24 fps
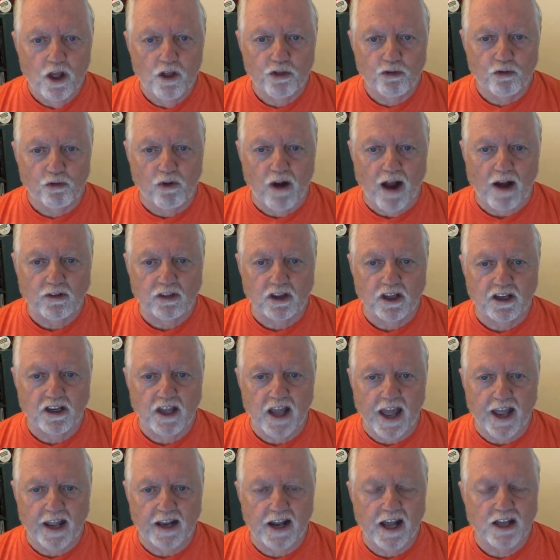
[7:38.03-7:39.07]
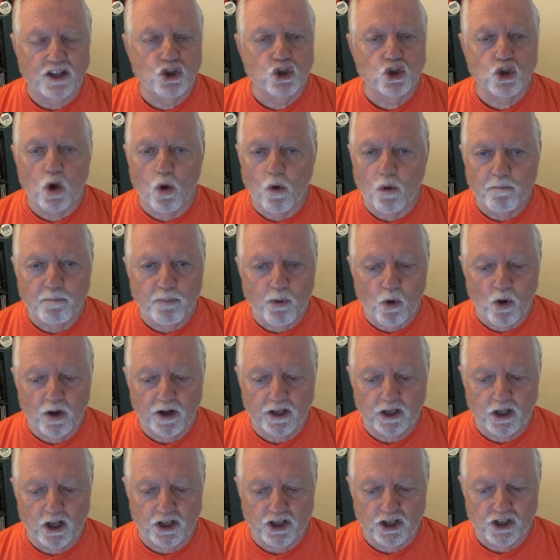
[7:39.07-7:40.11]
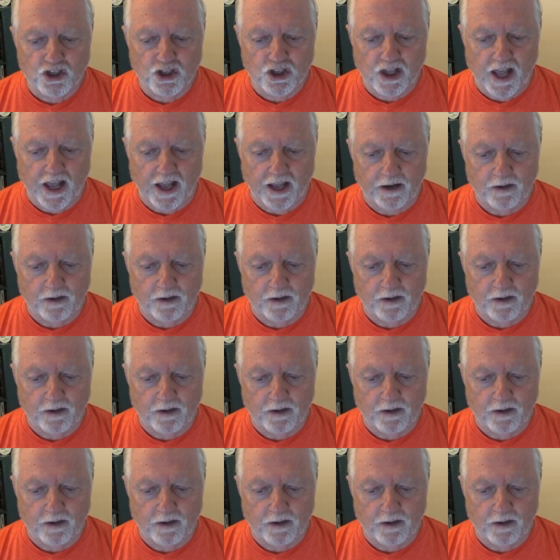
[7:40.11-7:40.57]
throughout the day. That's so important to understand.